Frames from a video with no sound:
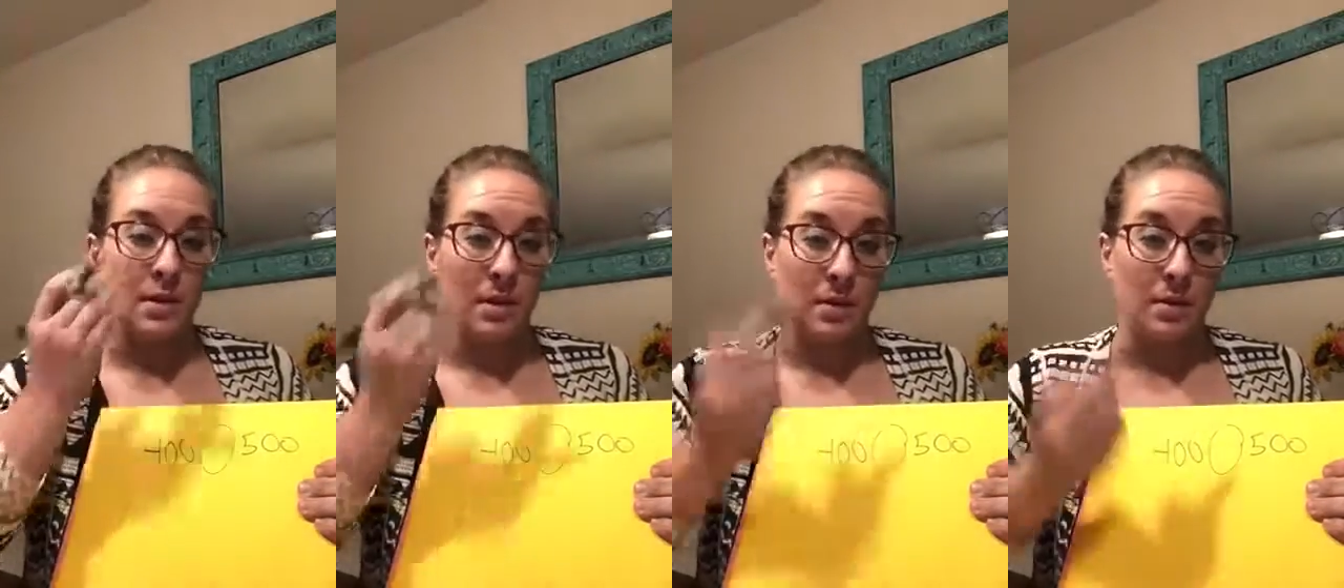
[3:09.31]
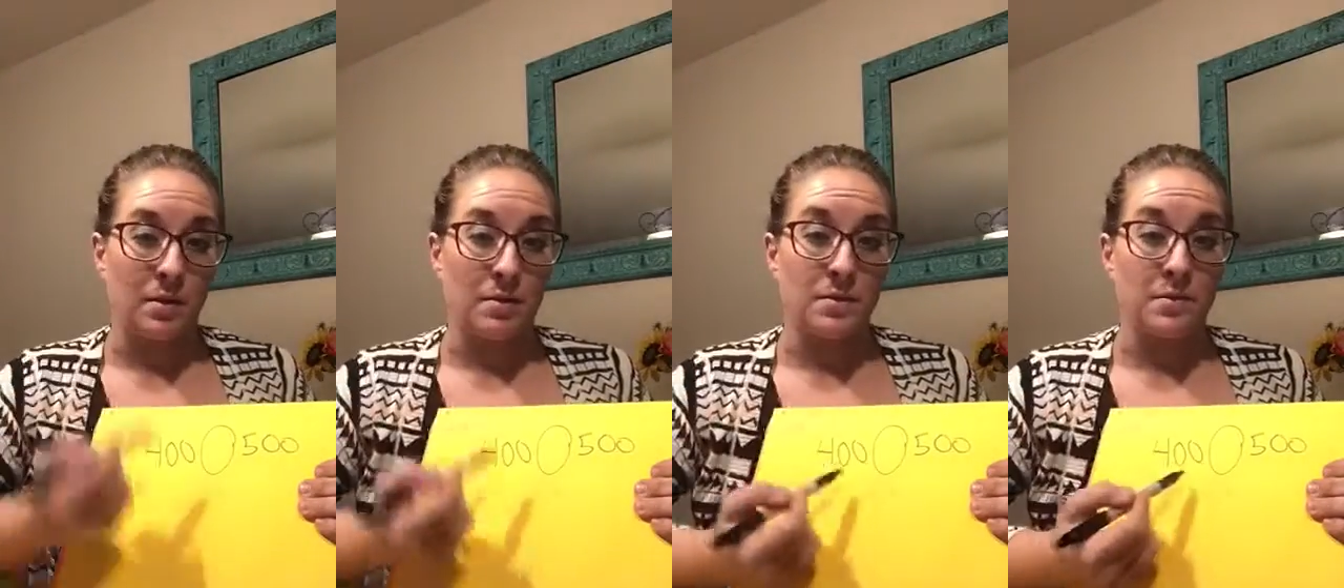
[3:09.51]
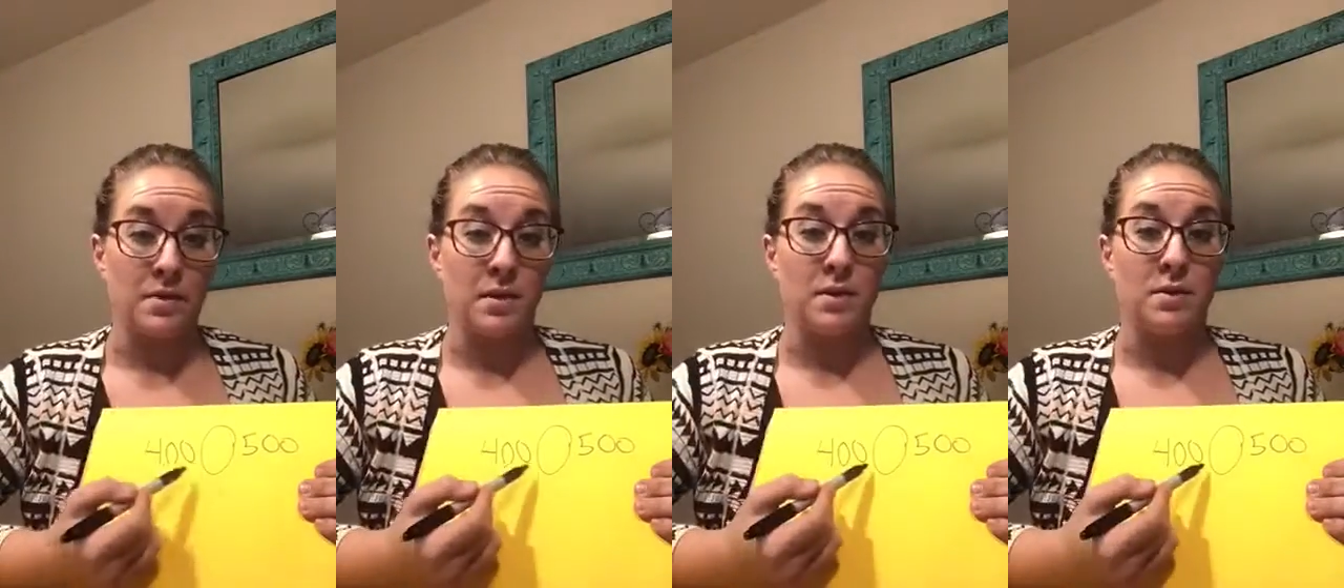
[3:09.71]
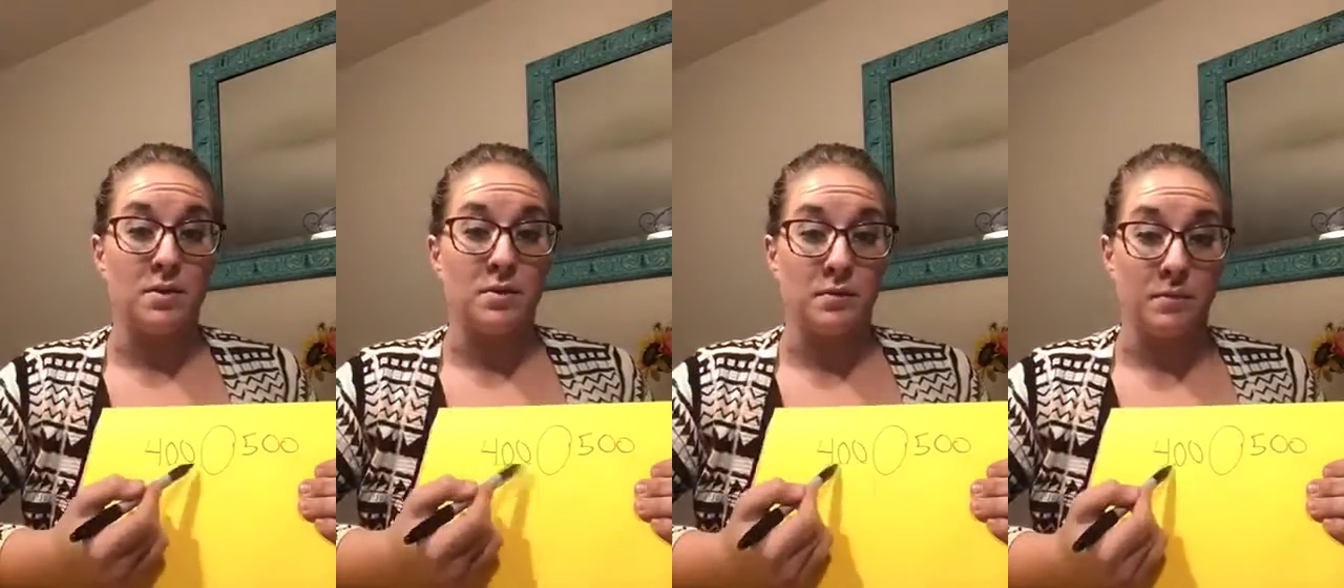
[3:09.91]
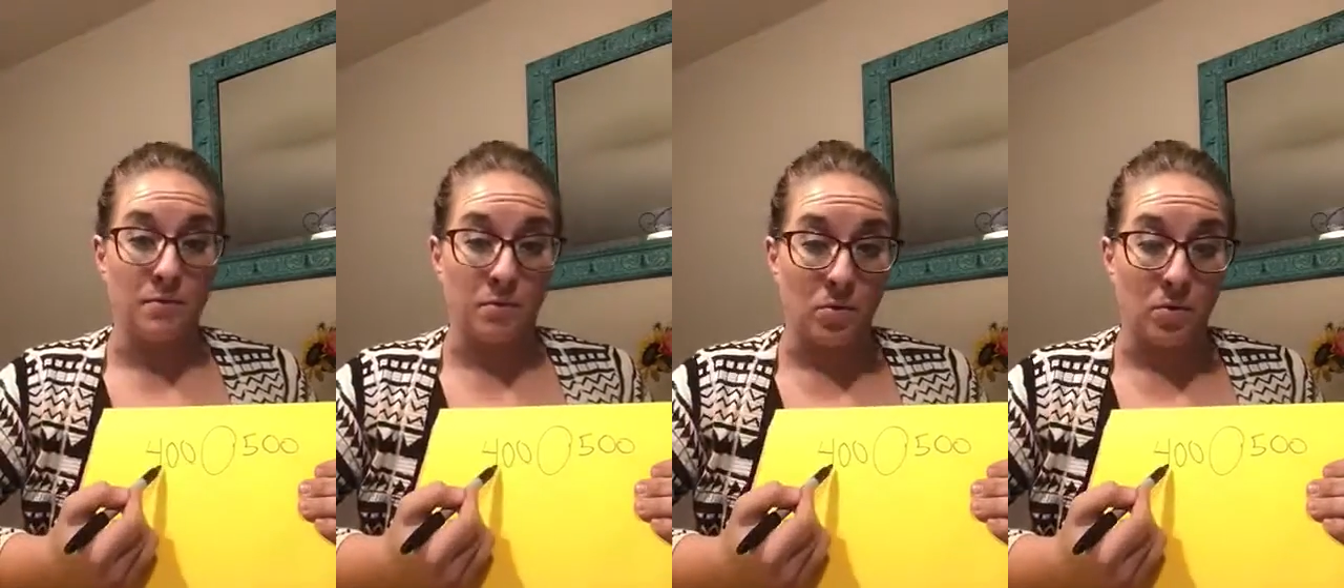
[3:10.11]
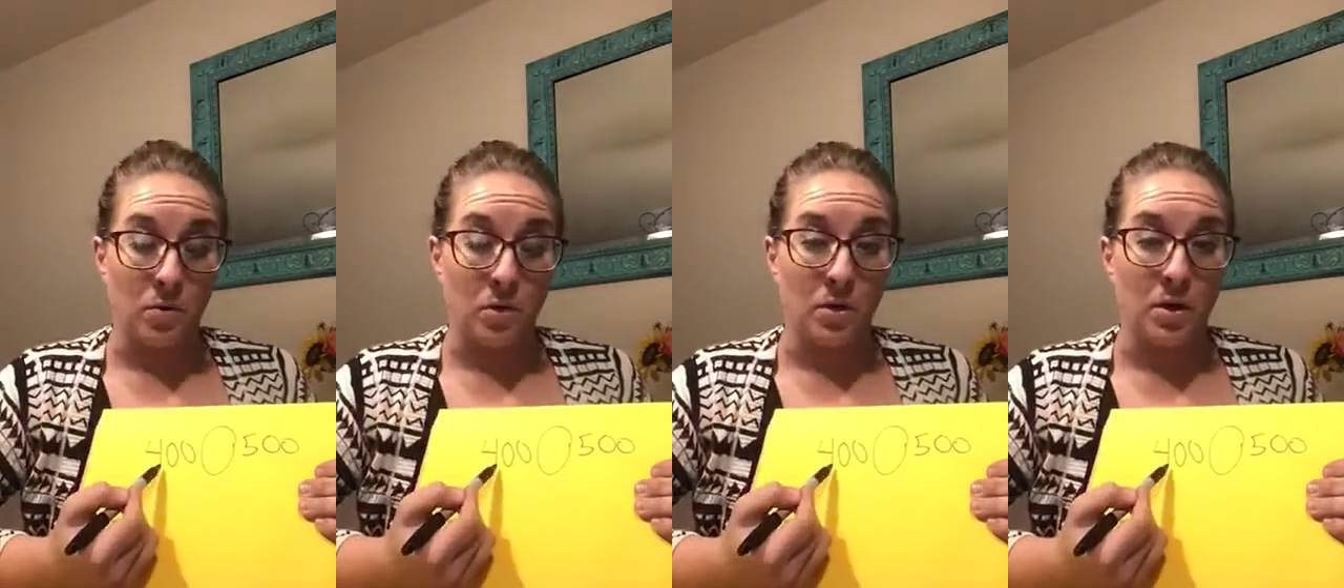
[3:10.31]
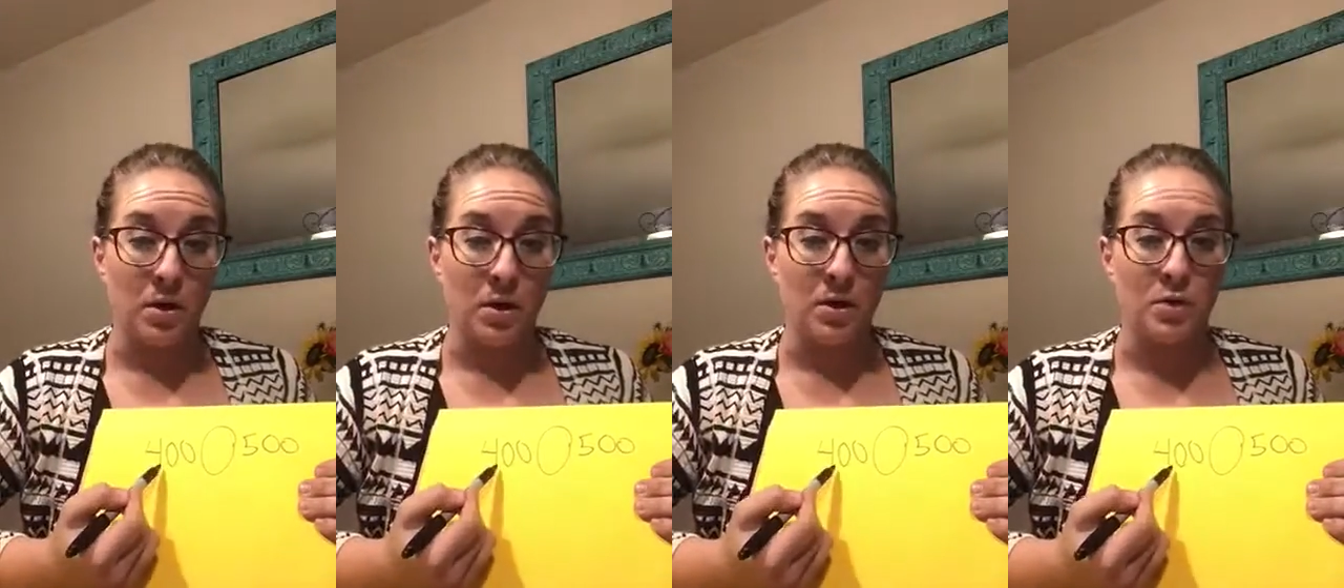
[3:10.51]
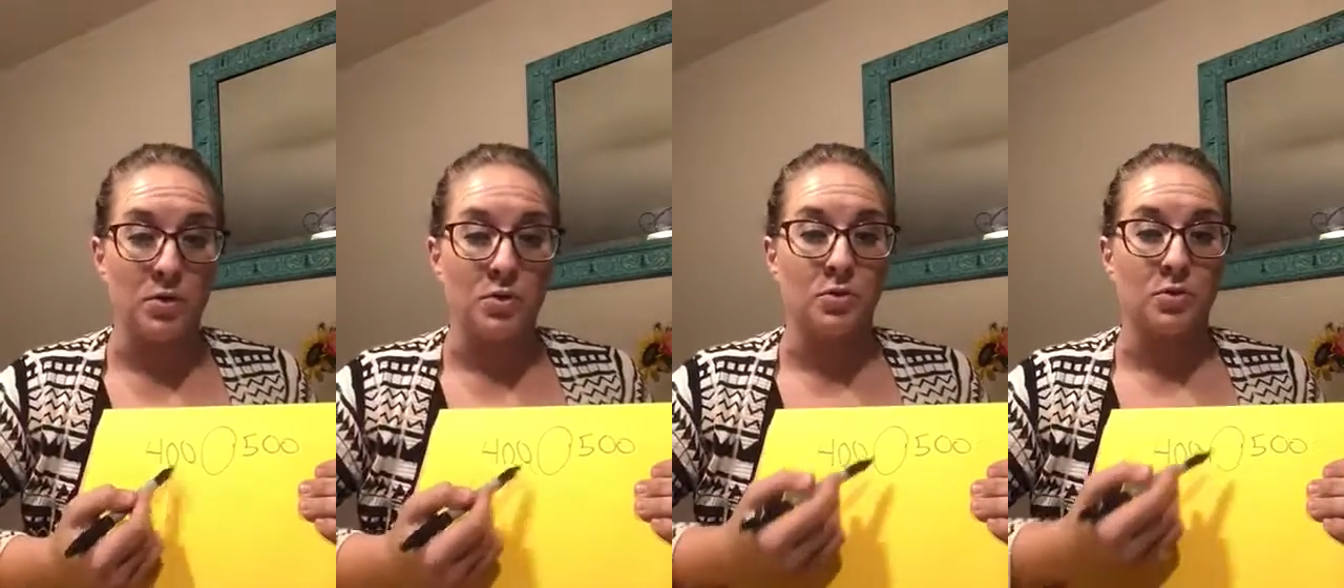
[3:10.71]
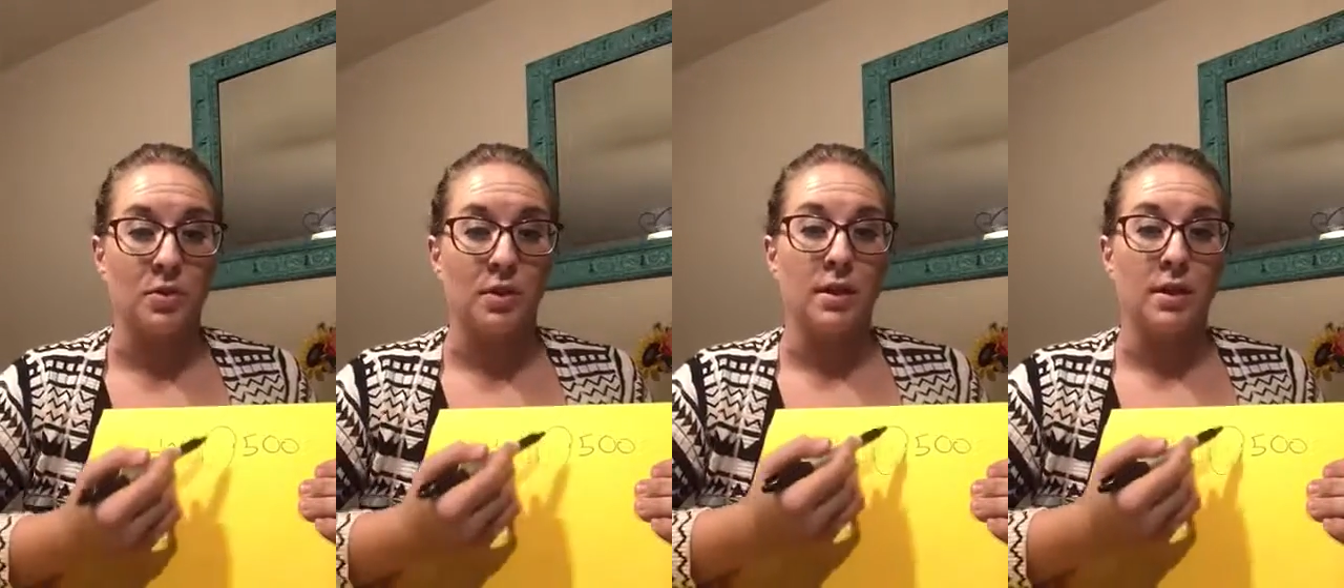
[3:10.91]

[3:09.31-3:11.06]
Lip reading: is 400